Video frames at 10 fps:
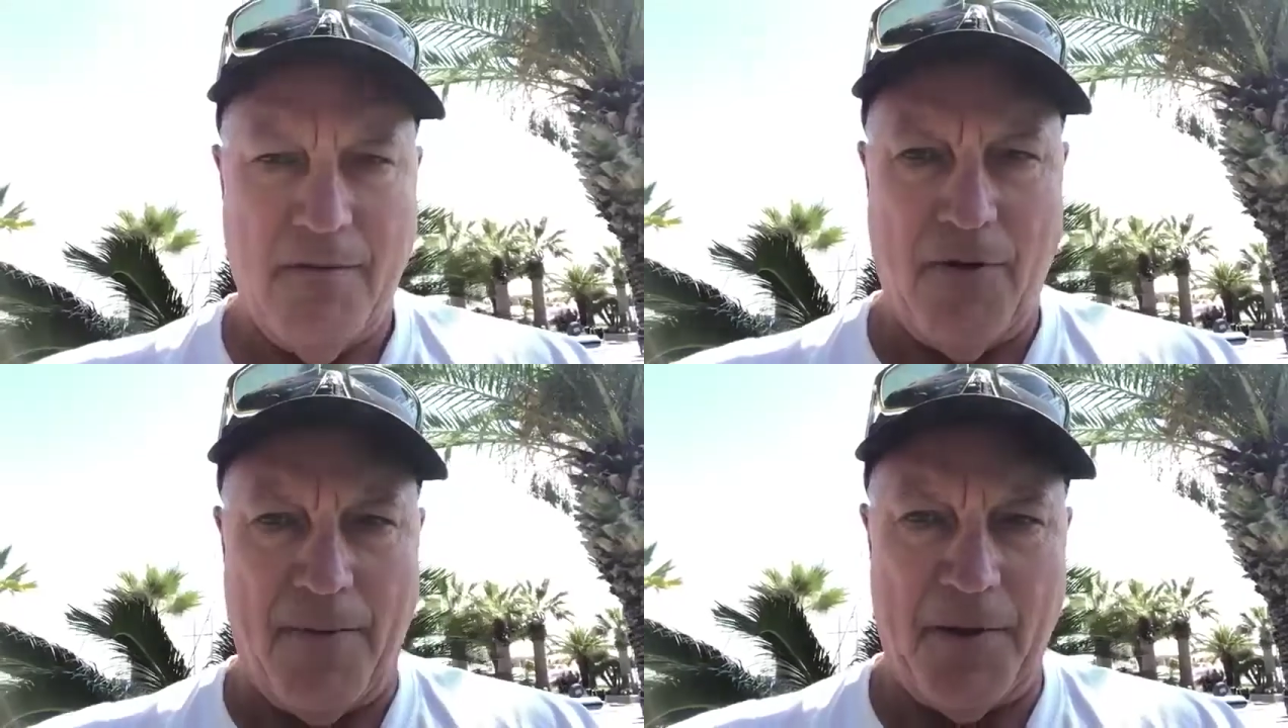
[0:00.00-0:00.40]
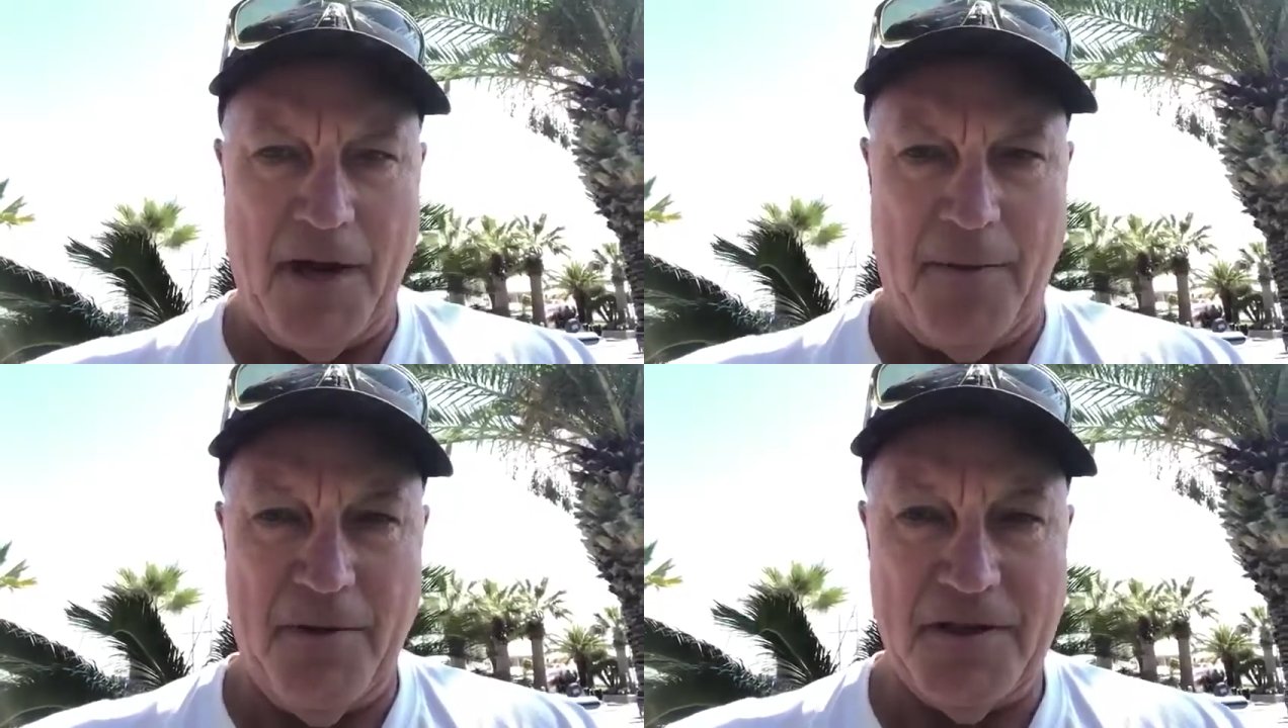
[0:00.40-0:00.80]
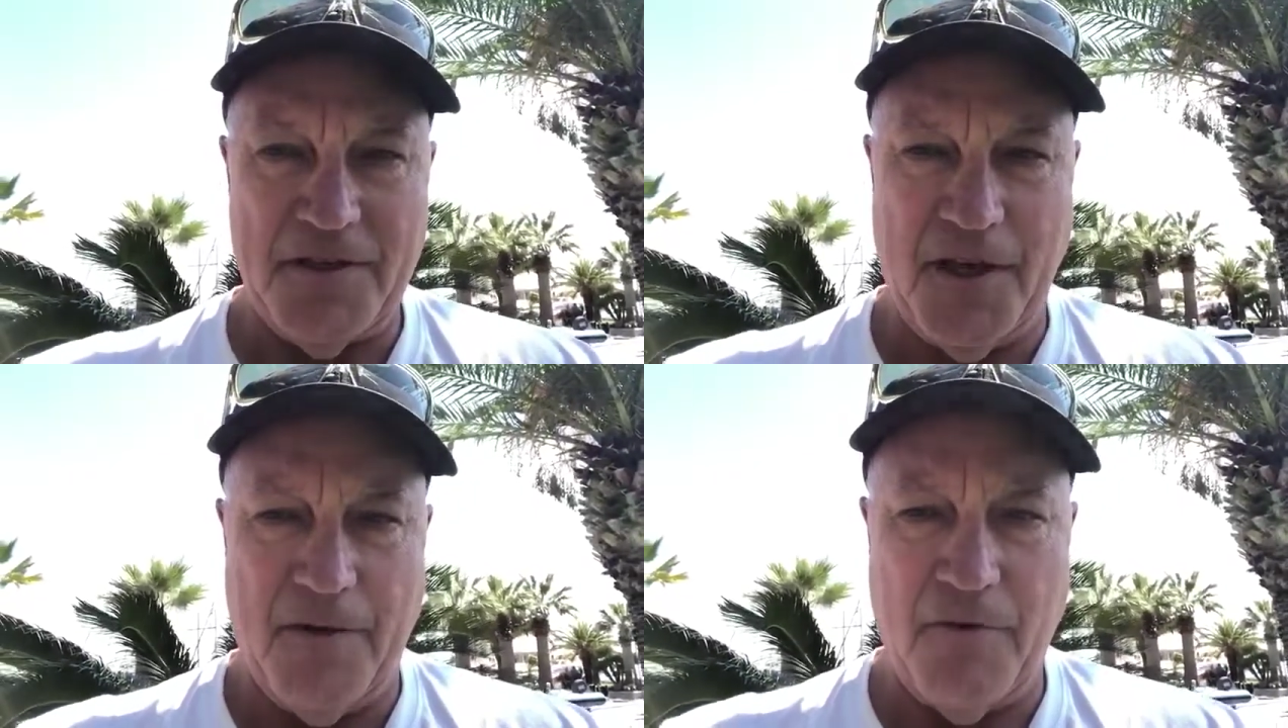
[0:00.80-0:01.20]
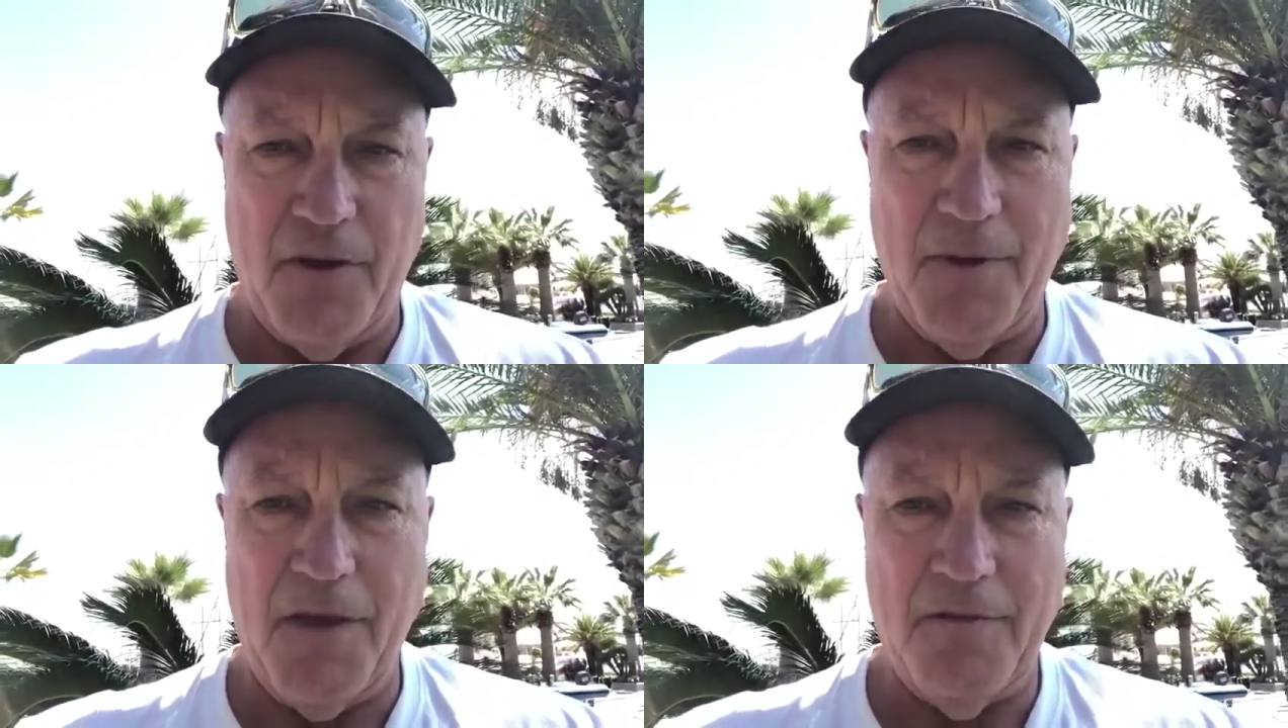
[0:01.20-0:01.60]
Wrapping it up in San
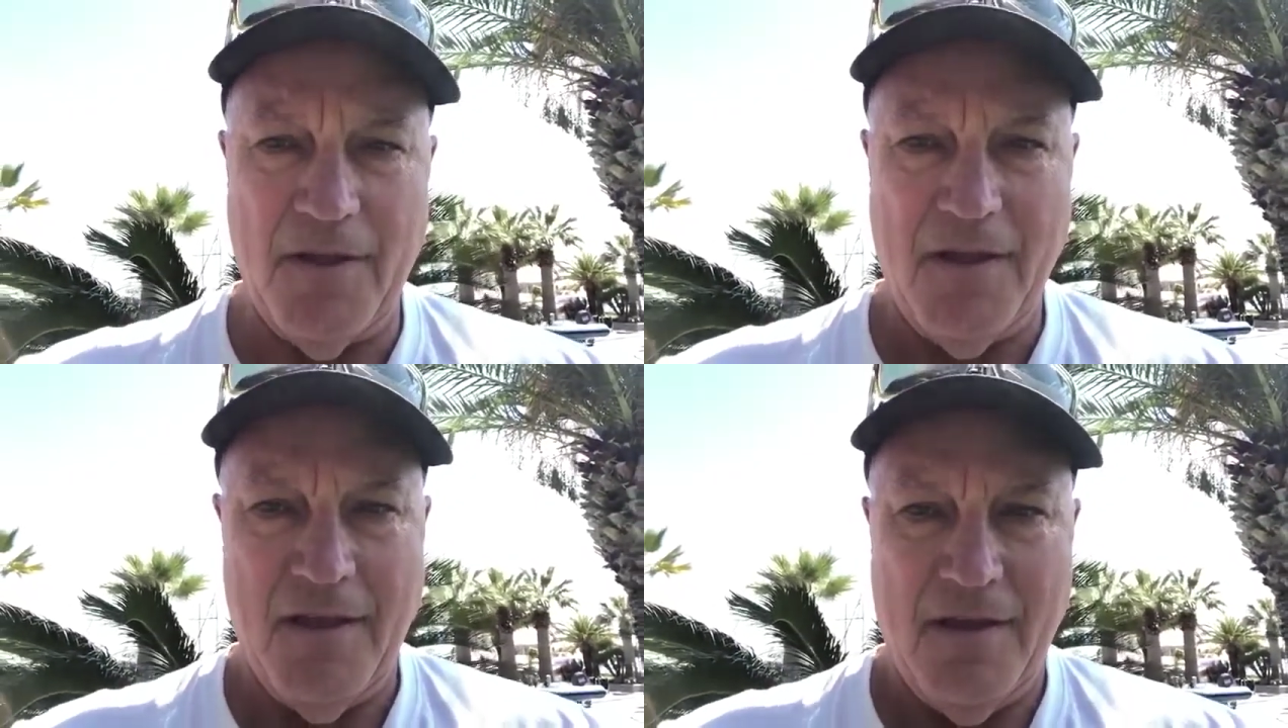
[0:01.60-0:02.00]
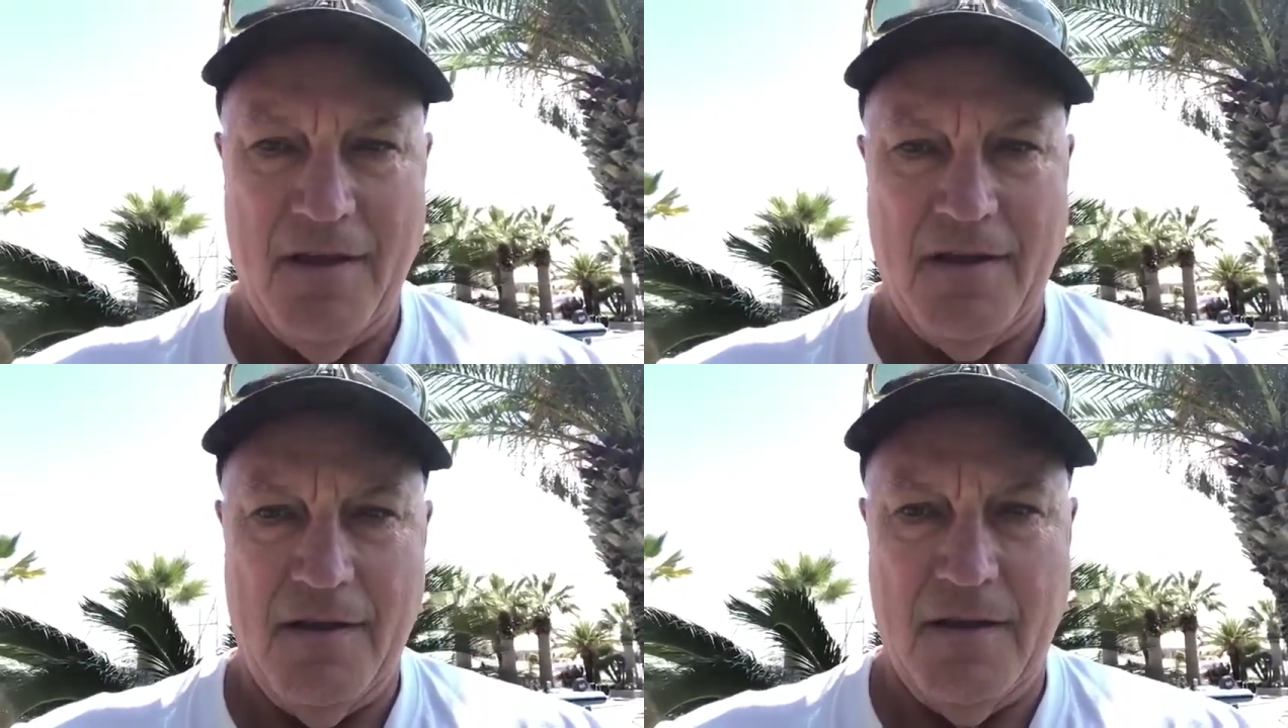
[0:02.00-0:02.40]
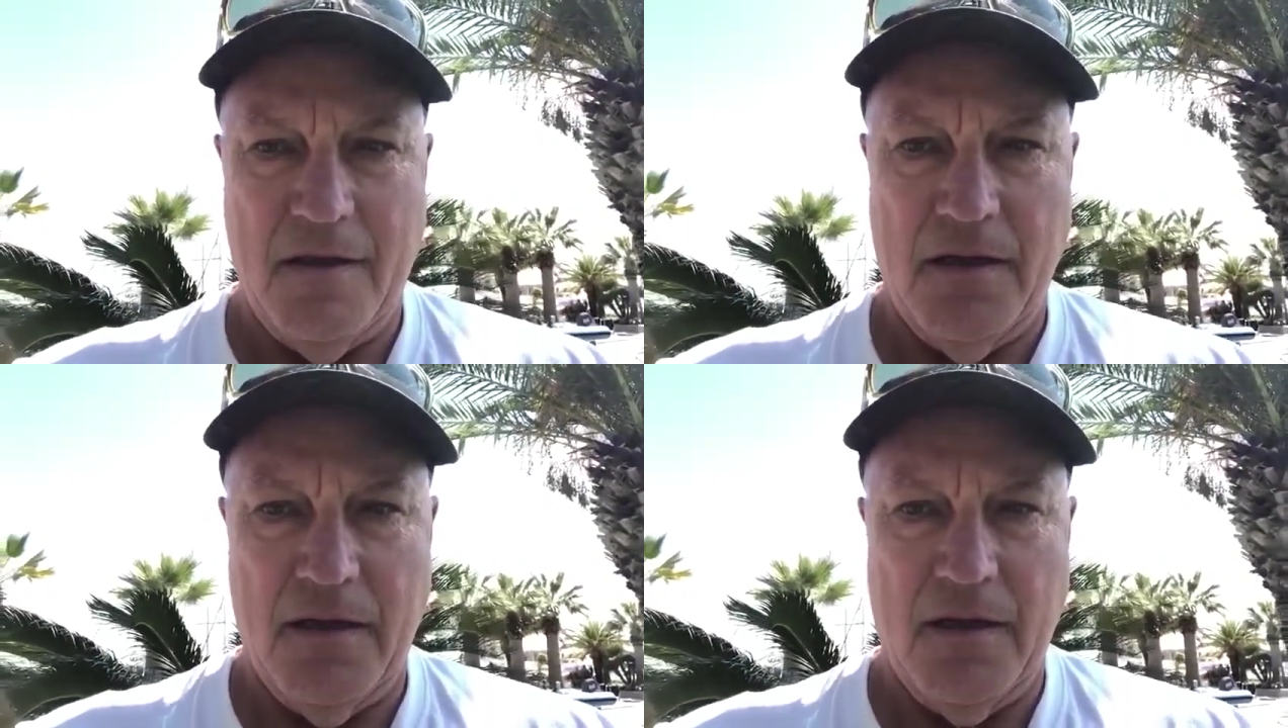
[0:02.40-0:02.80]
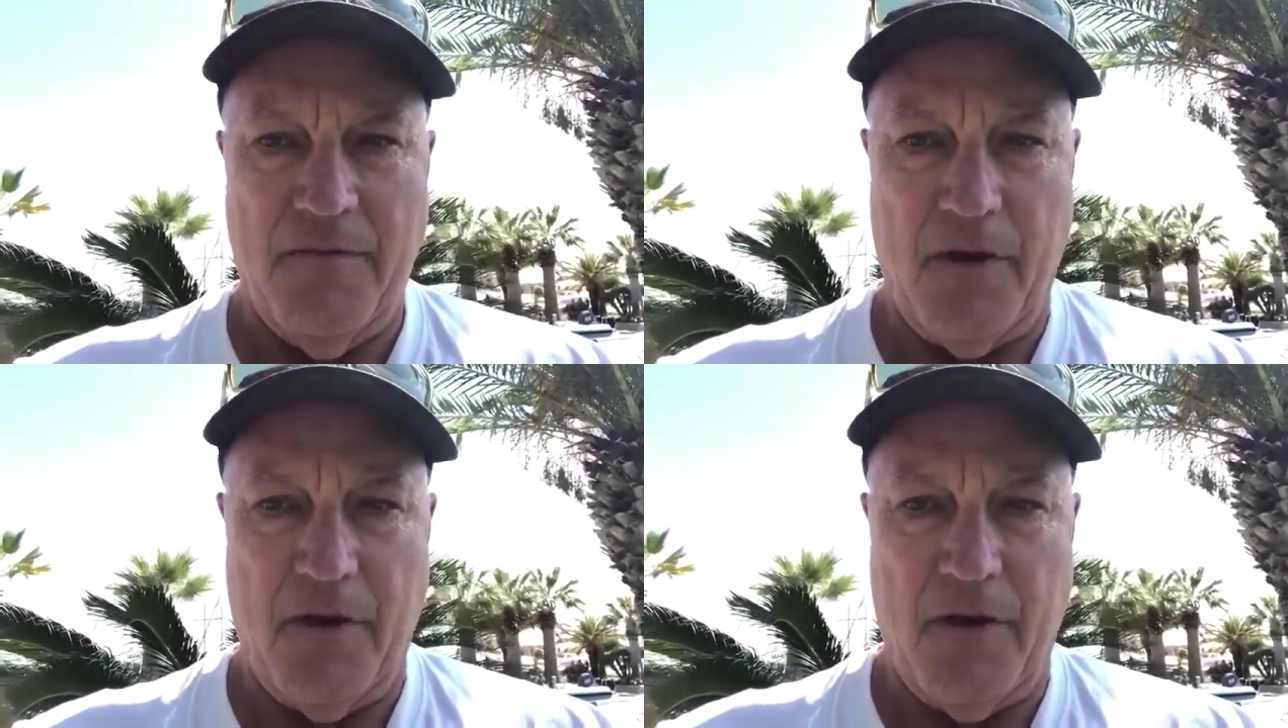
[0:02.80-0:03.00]
Remo, a